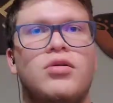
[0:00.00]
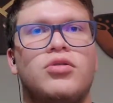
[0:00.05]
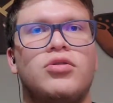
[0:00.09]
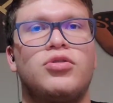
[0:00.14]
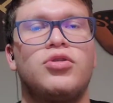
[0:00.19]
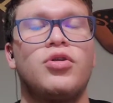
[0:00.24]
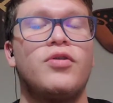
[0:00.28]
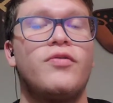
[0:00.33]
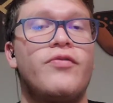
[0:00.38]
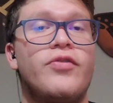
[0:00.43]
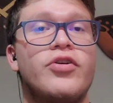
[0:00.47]

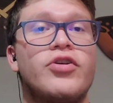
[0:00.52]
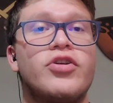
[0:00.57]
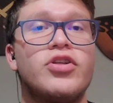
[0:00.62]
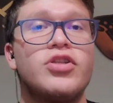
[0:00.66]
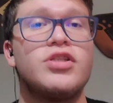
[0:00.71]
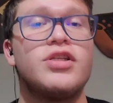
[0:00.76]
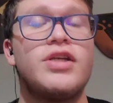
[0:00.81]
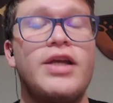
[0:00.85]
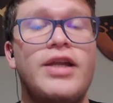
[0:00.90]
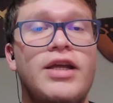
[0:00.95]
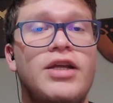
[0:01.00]
So if you're
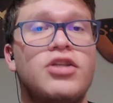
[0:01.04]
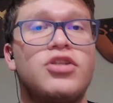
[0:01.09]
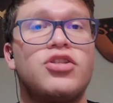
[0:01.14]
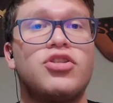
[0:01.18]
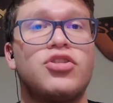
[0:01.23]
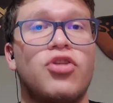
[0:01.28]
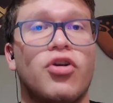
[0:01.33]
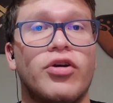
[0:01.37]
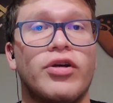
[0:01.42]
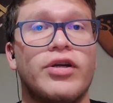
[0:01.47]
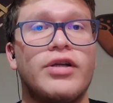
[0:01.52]
just getting
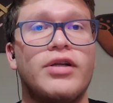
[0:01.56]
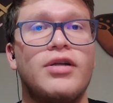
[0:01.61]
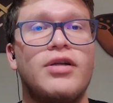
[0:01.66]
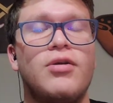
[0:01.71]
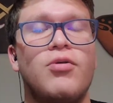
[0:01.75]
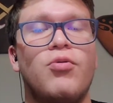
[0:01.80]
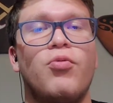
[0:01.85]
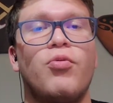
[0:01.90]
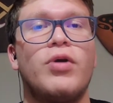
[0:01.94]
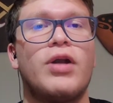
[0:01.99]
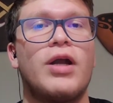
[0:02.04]

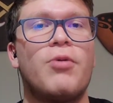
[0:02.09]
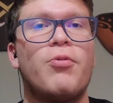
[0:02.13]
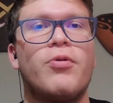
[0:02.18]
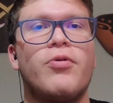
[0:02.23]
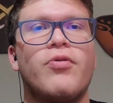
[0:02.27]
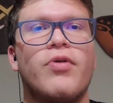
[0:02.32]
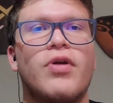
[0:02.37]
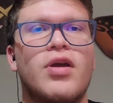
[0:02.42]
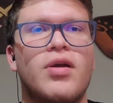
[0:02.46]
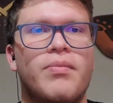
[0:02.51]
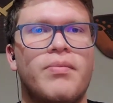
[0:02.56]
started, what I would
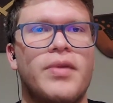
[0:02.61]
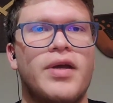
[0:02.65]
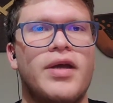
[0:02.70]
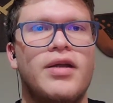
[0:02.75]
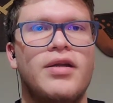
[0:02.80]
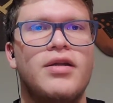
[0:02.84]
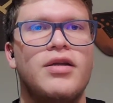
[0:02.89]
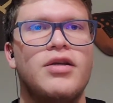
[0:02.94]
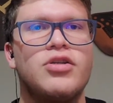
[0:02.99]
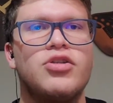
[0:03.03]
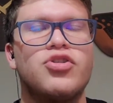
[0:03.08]

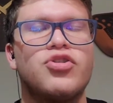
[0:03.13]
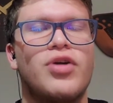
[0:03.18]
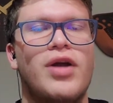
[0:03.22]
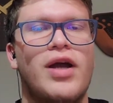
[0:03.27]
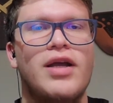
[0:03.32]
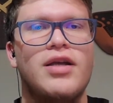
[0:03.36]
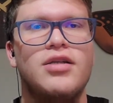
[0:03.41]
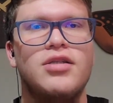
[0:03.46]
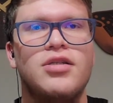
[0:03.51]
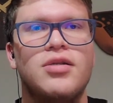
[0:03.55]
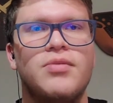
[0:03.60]
recommend is
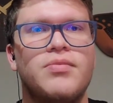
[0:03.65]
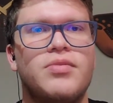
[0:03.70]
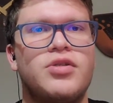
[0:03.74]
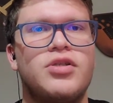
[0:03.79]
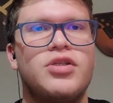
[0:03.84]
trying some